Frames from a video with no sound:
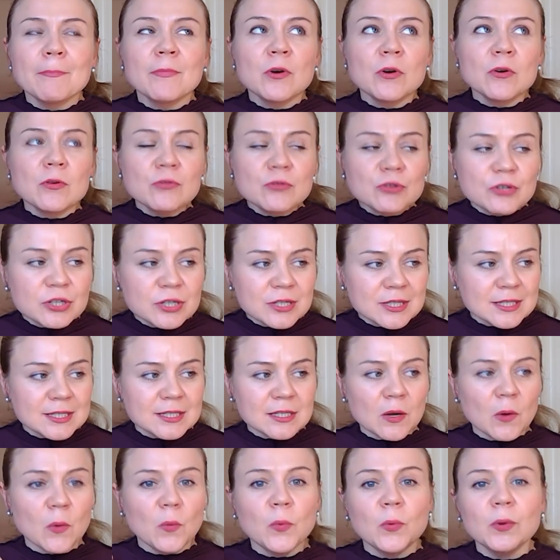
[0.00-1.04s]

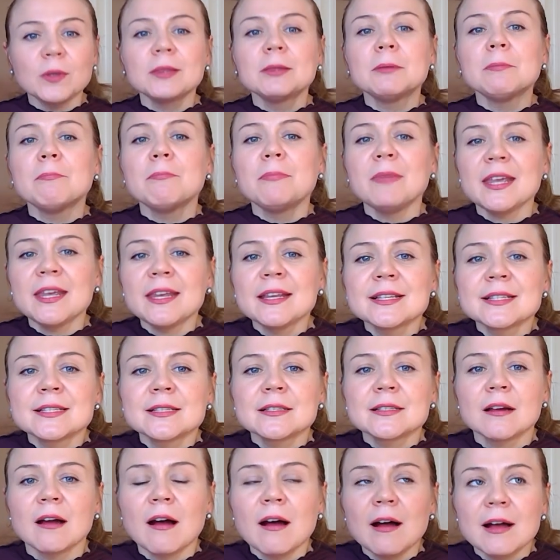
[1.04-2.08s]
Emotions are what
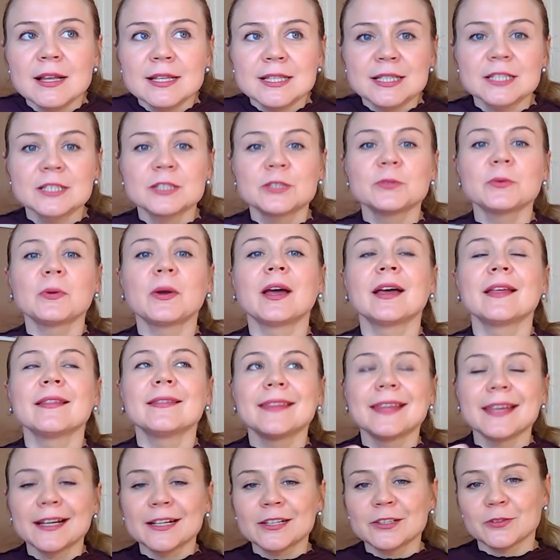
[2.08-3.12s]
makes us to
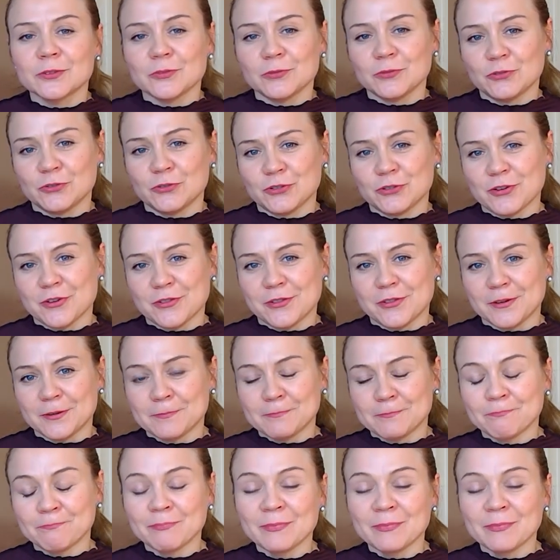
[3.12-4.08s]
connect to each other.